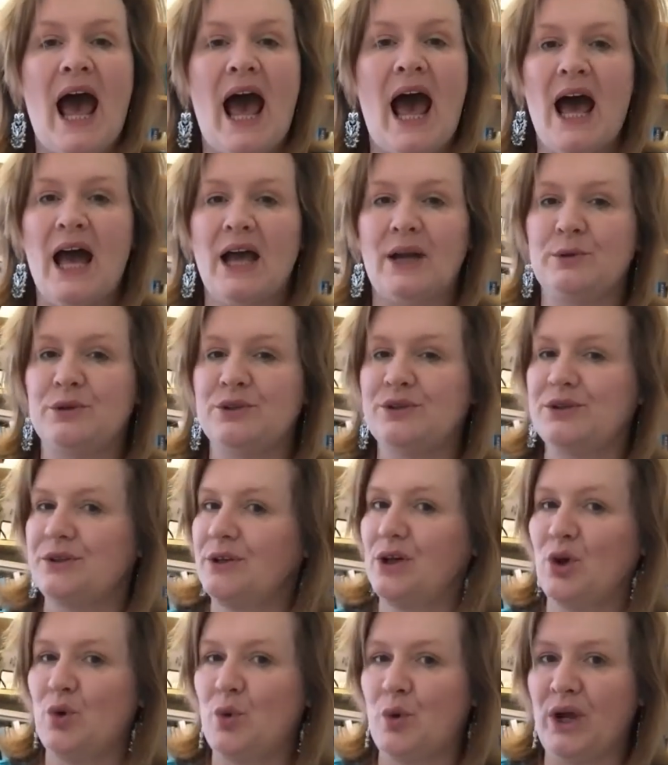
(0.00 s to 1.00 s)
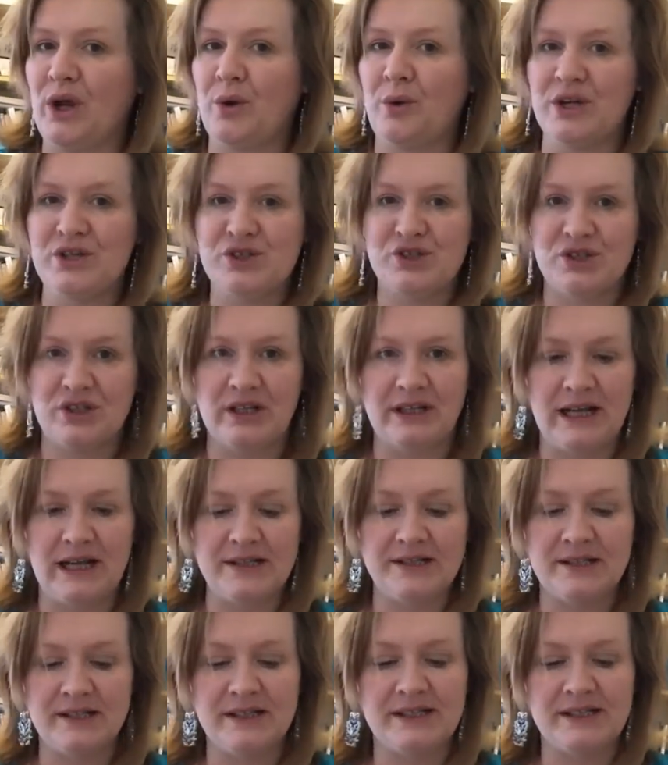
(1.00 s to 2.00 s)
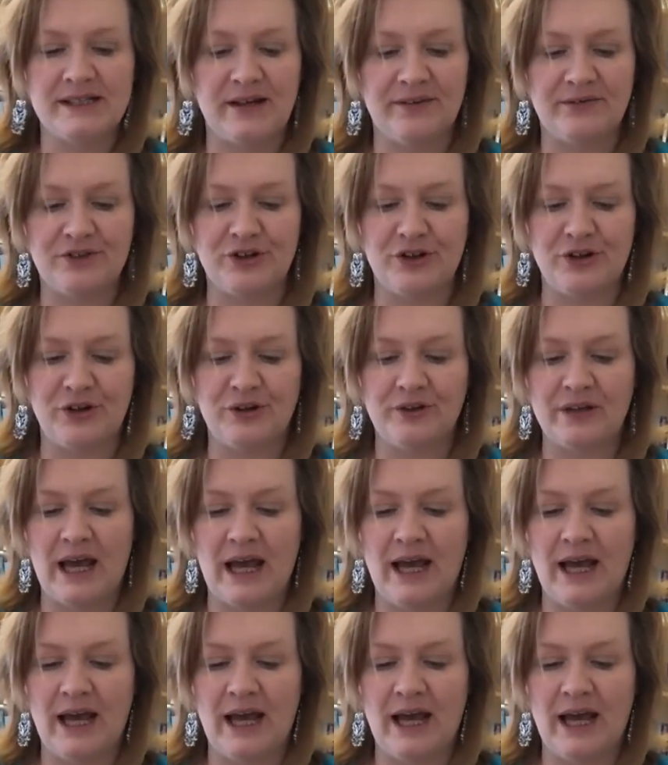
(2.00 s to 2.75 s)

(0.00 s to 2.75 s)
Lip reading: and we're doing a quick question and answer this afternoon.